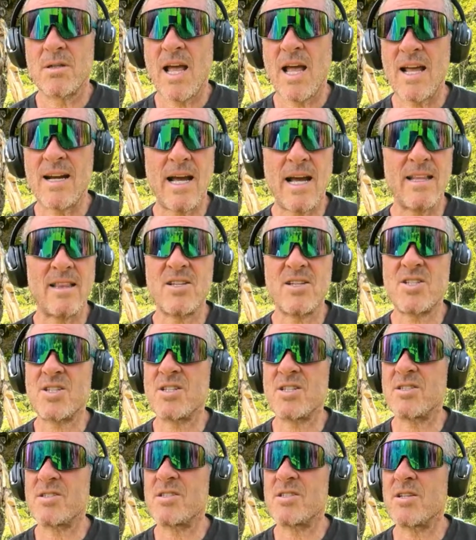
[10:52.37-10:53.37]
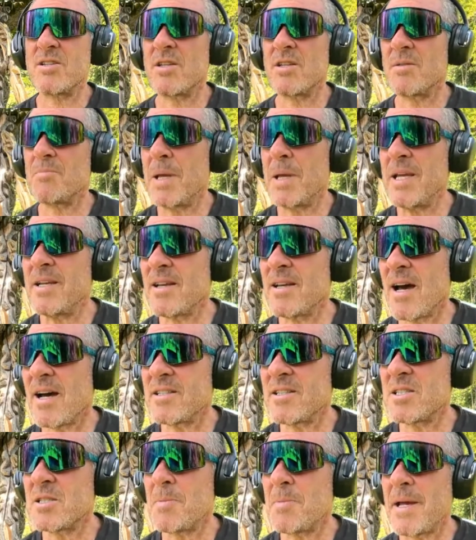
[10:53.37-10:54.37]
and I listened to the
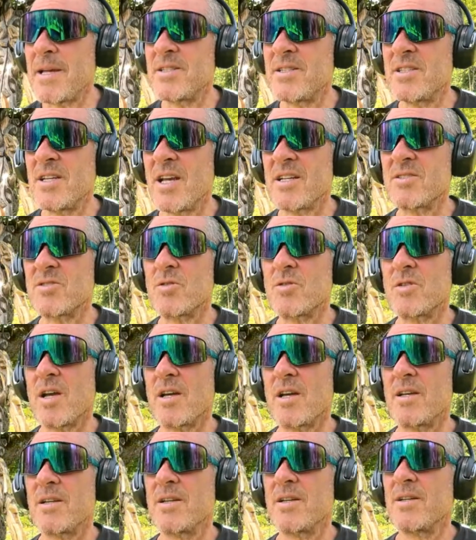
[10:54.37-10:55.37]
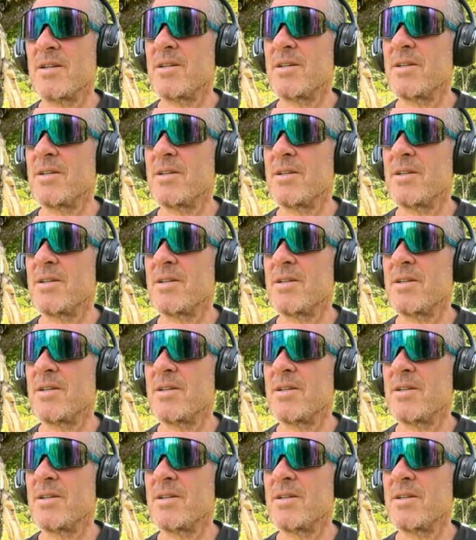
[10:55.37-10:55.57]
pDAI space yesterday,